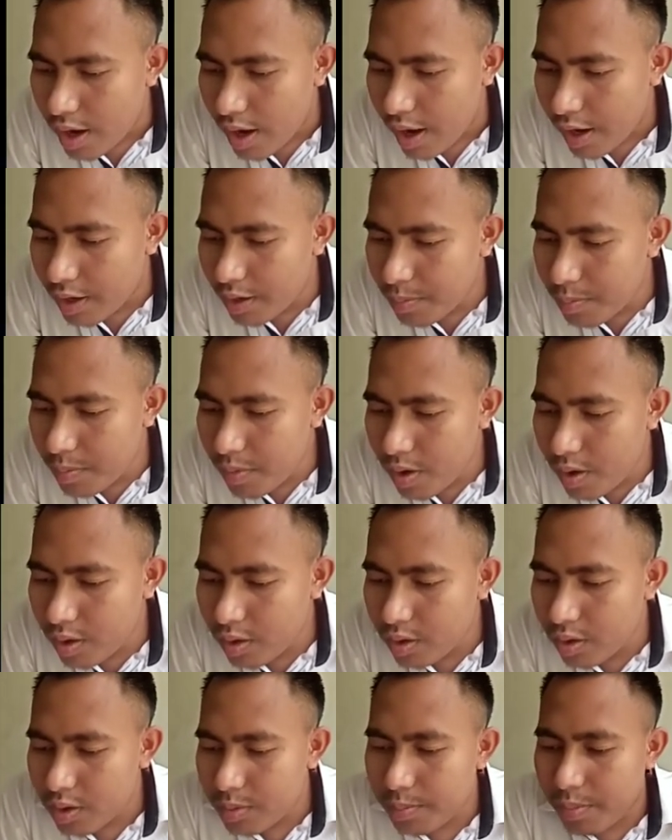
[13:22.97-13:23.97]

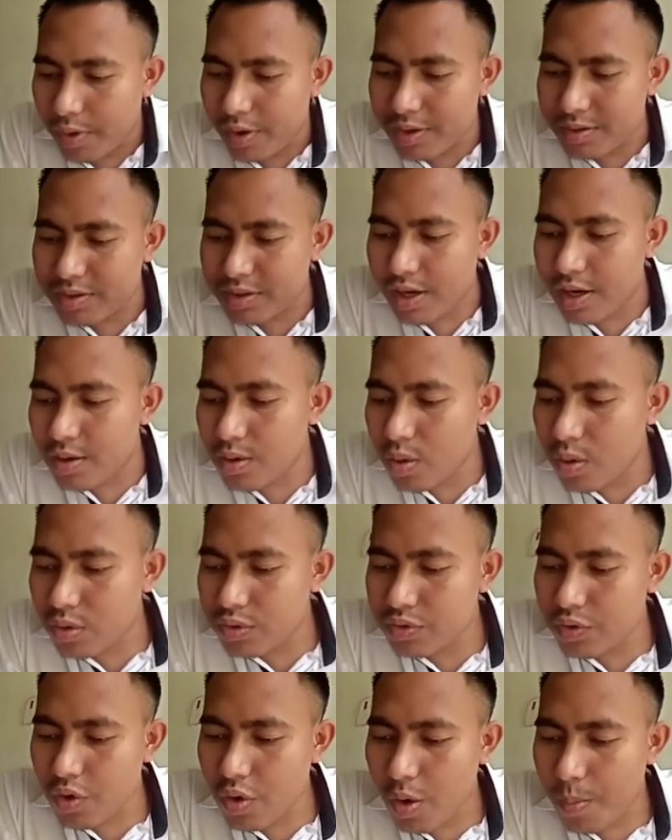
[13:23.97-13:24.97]
Animal parasite
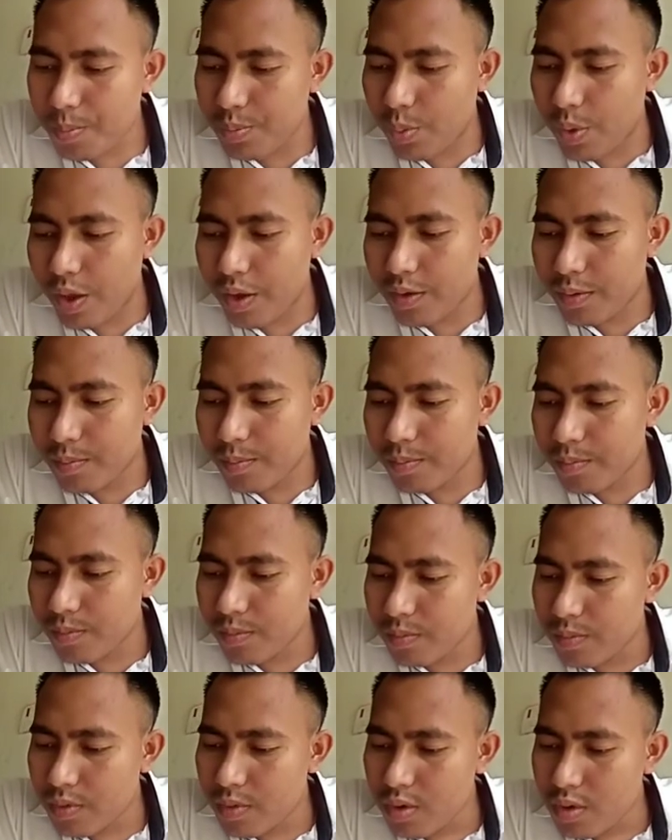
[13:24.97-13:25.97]
also obtain
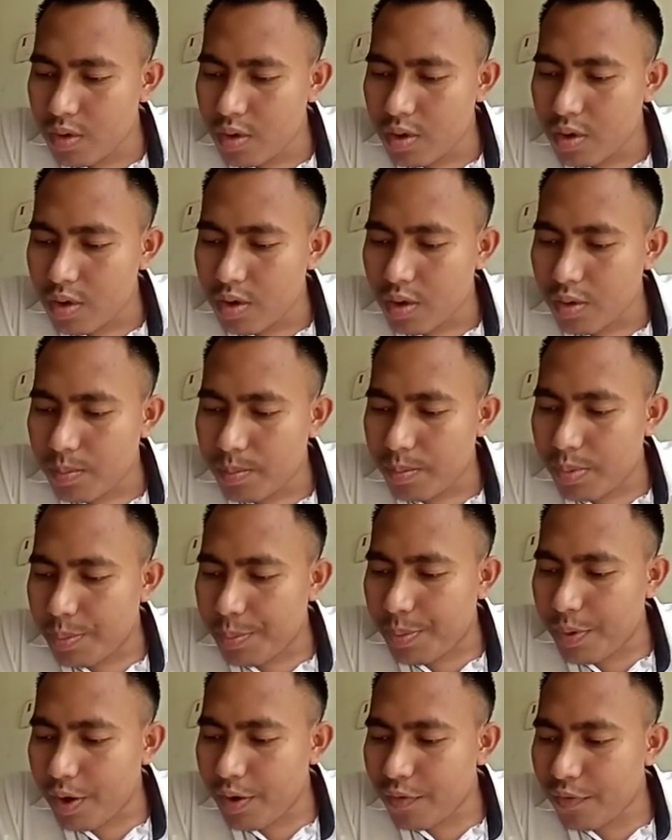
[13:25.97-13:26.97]

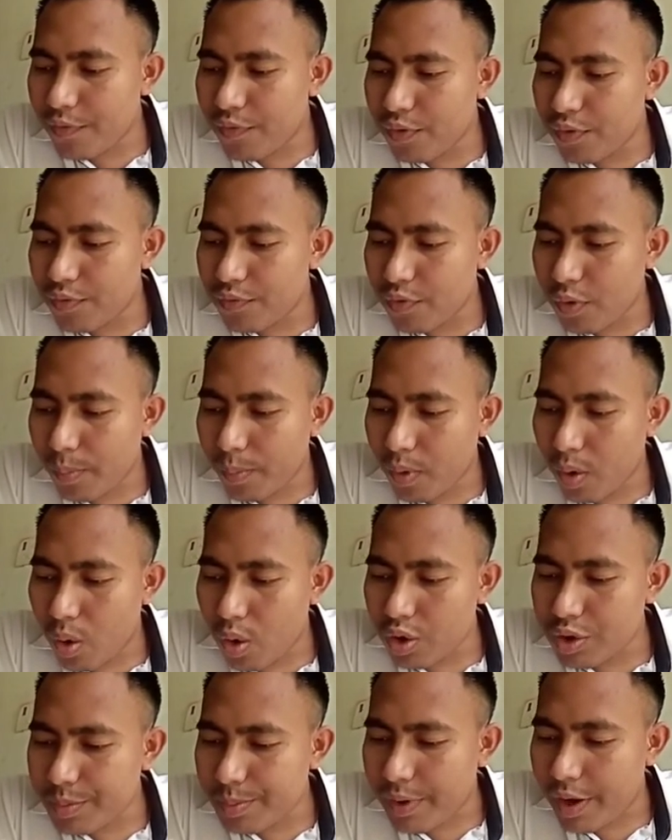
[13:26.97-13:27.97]
prepare food from the
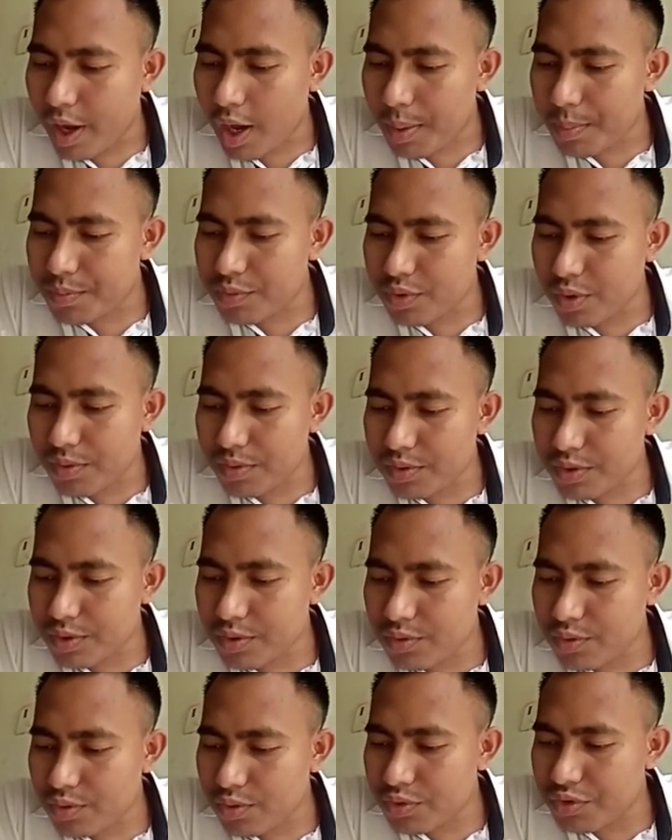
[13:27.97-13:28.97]
host by
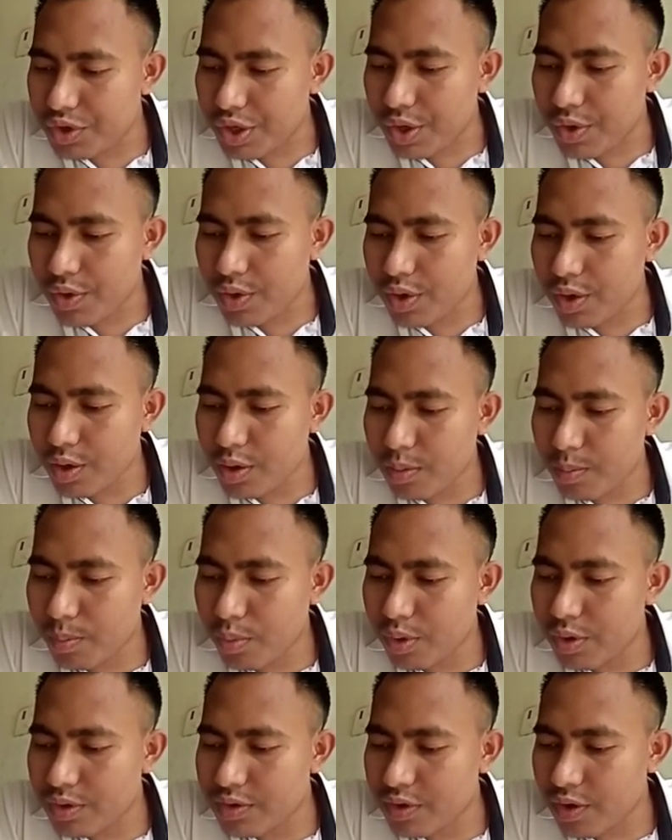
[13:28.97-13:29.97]
absorption through general
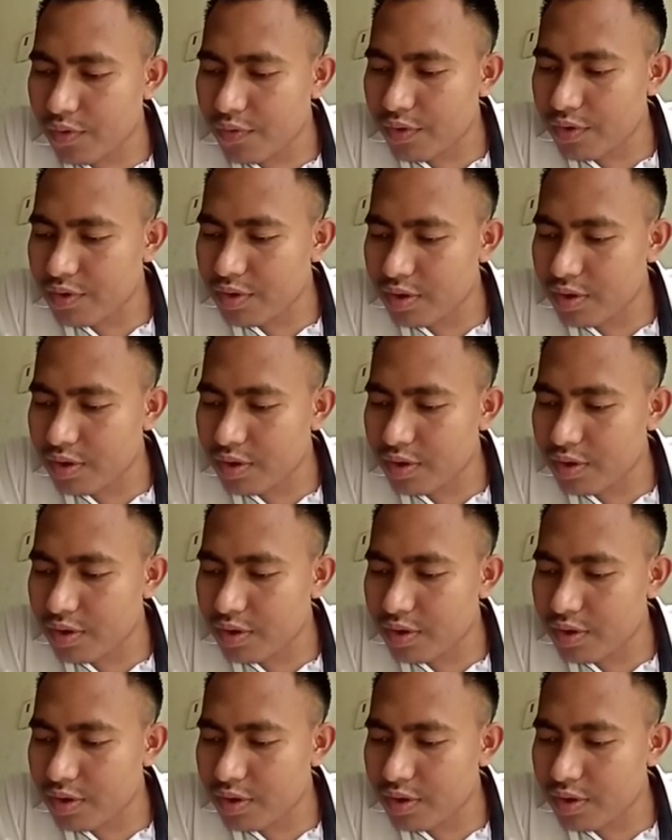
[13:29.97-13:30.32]
body surface.